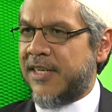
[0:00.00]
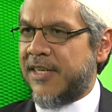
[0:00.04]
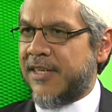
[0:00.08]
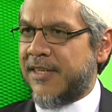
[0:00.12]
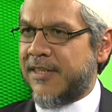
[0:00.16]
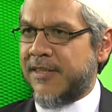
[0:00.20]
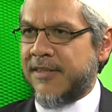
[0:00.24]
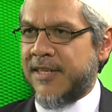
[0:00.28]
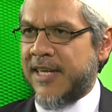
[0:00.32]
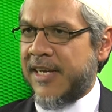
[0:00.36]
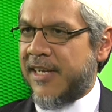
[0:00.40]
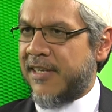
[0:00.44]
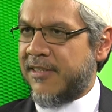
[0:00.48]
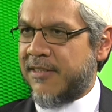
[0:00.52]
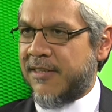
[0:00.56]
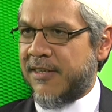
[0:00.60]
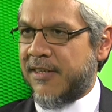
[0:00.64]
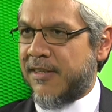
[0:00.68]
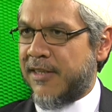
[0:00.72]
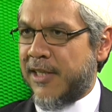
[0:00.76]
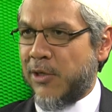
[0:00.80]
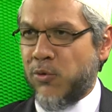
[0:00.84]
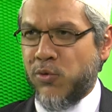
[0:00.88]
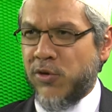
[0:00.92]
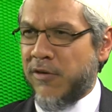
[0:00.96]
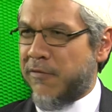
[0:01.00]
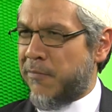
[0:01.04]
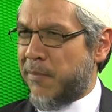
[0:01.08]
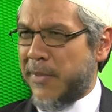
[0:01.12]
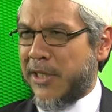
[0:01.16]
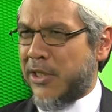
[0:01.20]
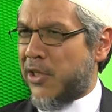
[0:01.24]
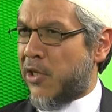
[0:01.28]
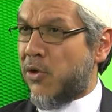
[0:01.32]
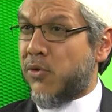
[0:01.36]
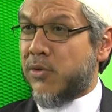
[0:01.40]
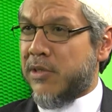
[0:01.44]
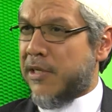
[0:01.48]
that there would have been
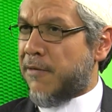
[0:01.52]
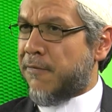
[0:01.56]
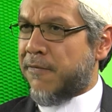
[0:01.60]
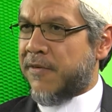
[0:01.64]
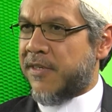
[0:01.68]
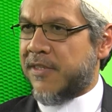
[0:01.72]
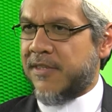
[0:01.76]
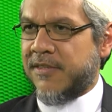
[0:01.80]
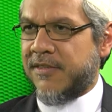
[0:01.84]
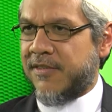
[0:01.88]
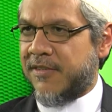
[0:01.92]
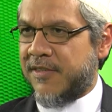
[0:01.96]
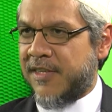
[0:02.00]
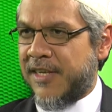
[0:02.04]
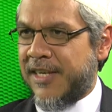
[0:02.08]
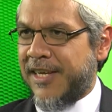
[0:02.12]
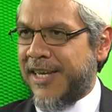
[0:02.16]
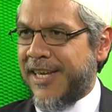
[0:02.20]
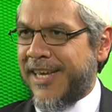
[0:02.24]
no difference